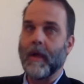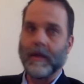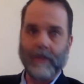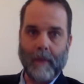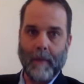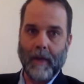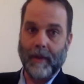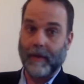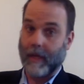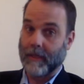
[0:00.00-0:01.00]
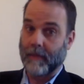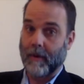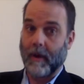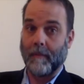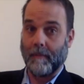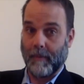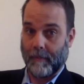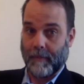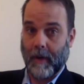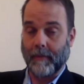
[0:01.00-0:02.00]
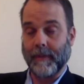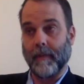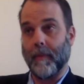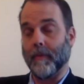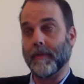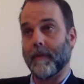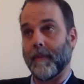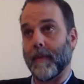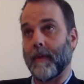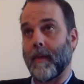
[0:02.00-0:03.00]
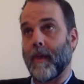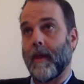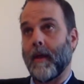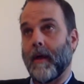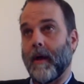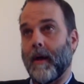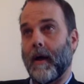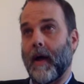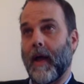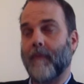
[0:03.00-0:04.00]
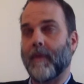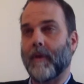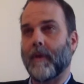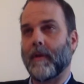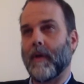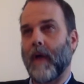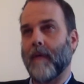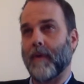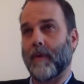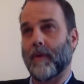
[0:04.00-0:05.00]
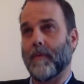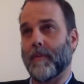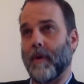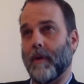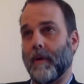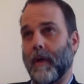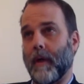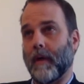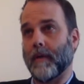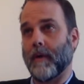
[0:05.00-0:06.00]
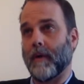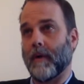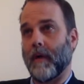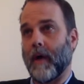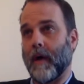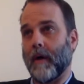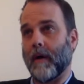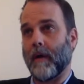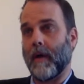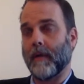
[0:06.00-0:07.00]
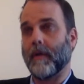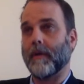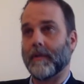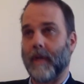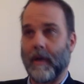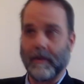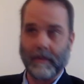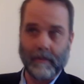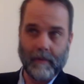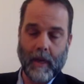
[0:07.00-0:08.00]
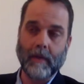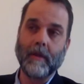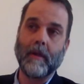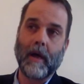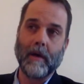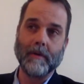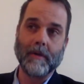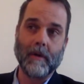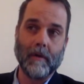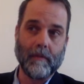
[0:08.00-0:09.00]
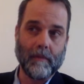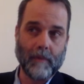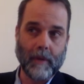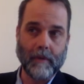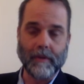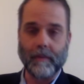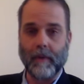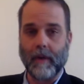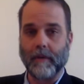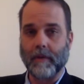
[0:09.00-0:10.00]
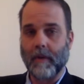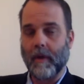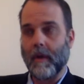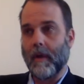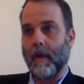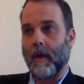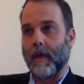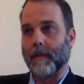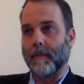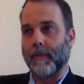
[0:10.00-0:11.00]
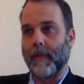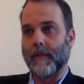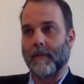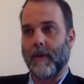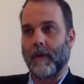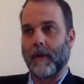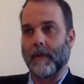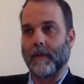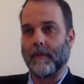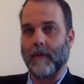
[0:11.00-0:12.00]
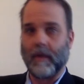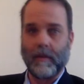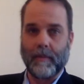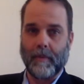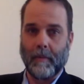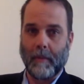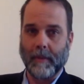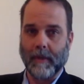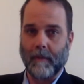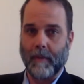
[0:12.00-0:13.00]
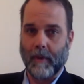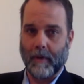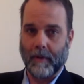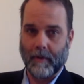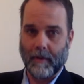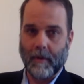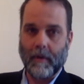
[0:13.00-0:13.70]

So I'm on there. That's where I, you'll probably see the most of me. Uh, I have a I have a group called Engdahl House Engdahl's House of Engdahl House of Readers and Writers it's a place where I like to not only promote myself but other